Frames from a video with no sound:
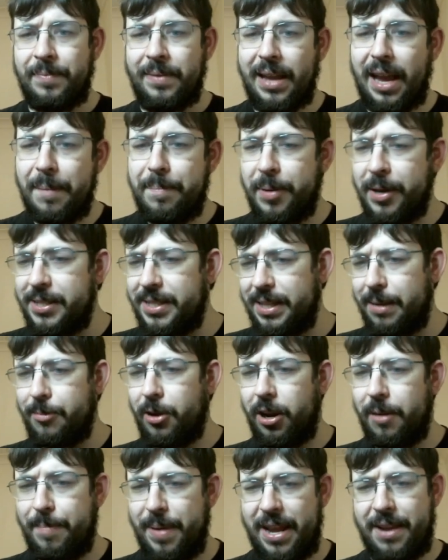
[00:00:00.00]
I personally am
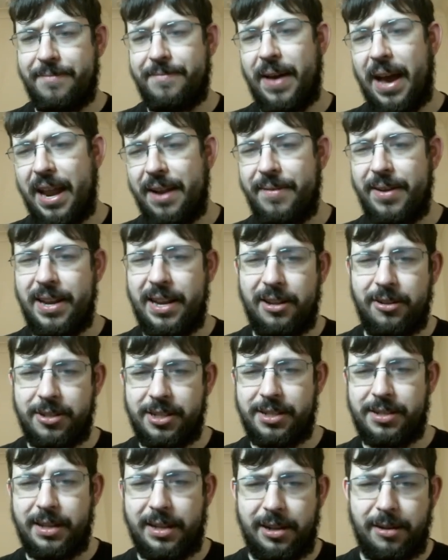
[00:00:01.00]
not a big fan of it. It
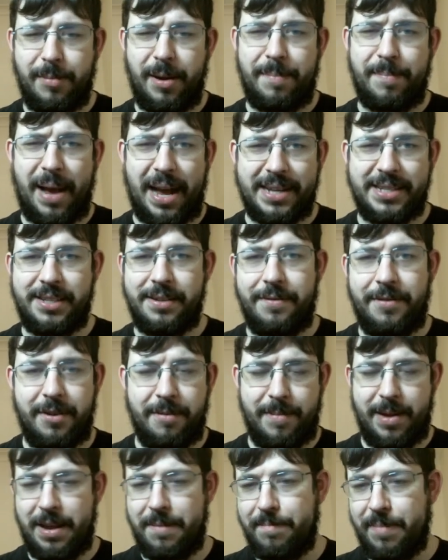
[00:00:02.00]
looks a little bit passive
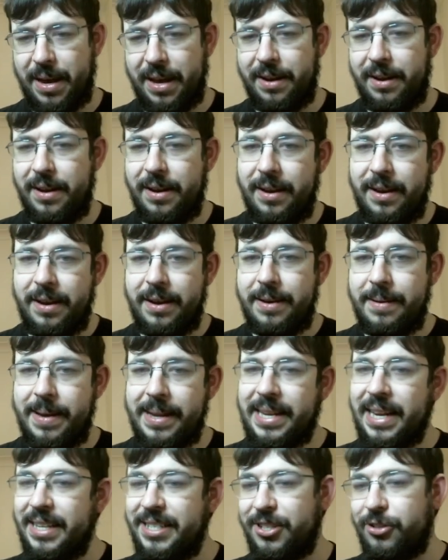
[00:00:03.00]
to me, but
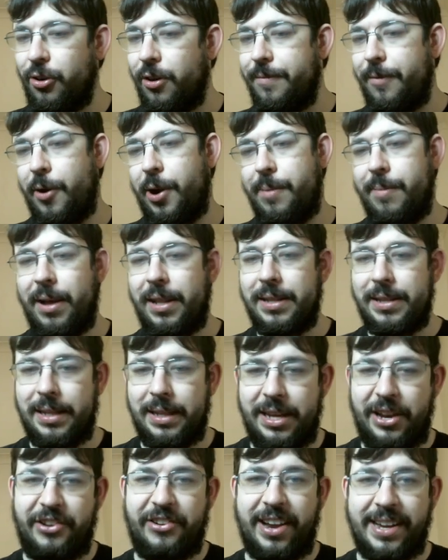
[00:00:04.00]
it does score very well in the
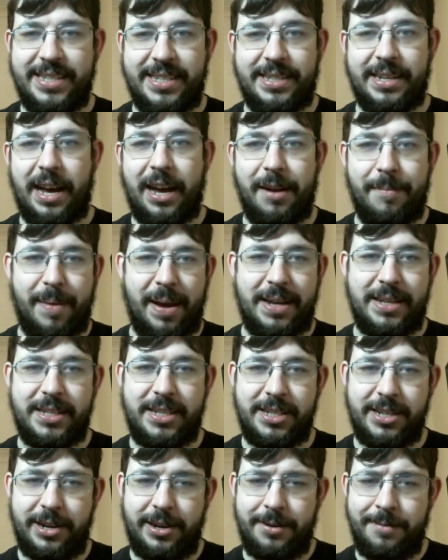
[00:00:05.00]
Lee Chess database,
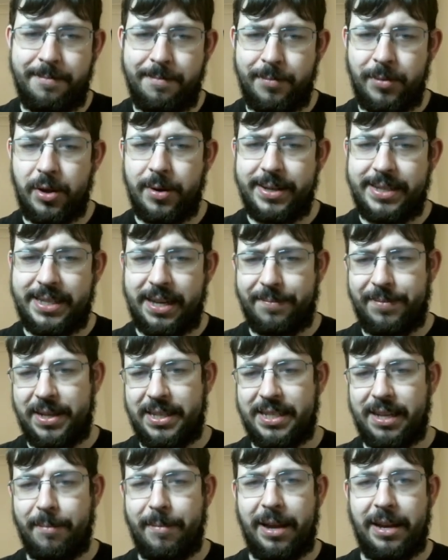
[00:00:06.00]
so, you know, it's definitely
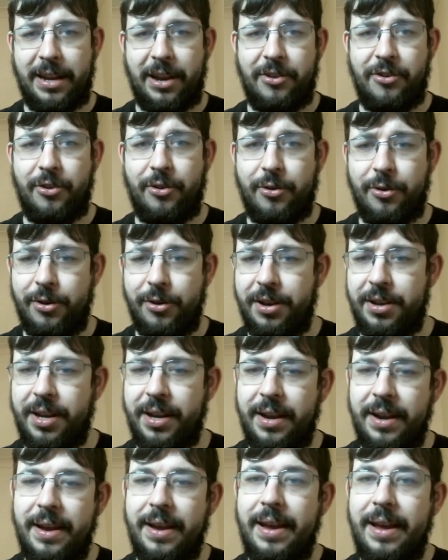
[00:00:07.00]
something that you could
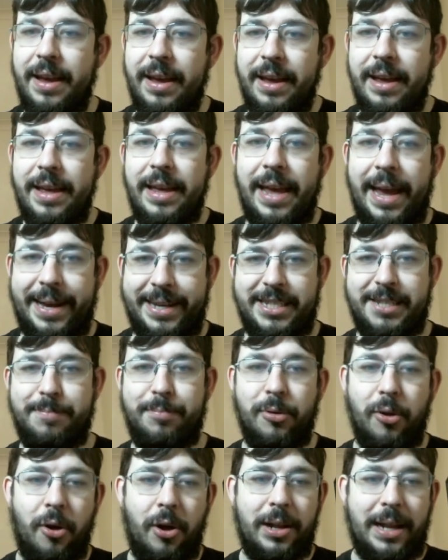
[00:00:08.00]

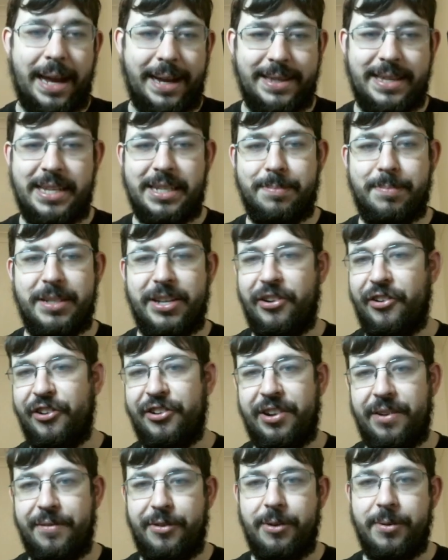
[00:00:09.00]
explore, like, these
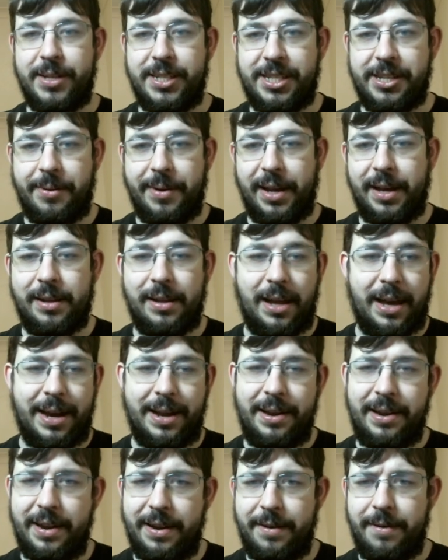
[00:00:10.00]
positions if you are so
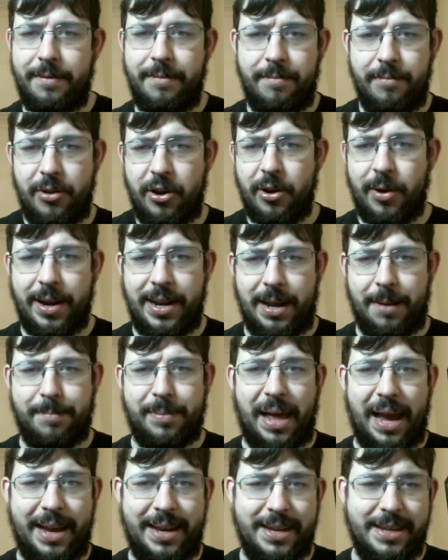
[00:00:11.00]
inclined, and, you know, I think
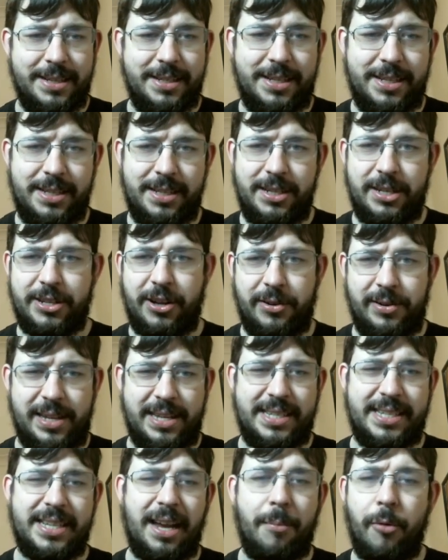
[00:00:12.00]
black is
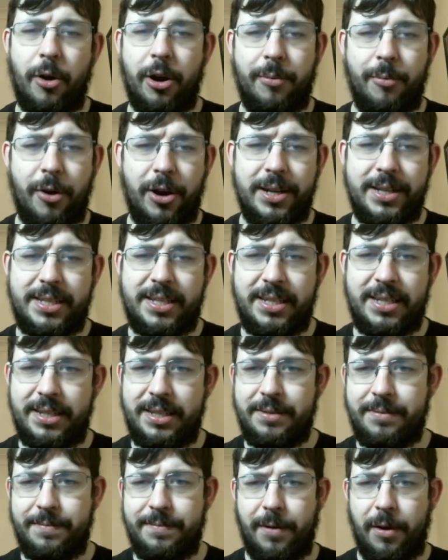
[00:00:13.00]
only somewhat worse
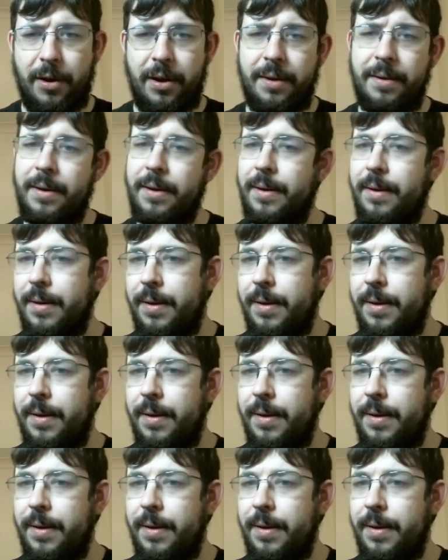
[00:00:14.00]
from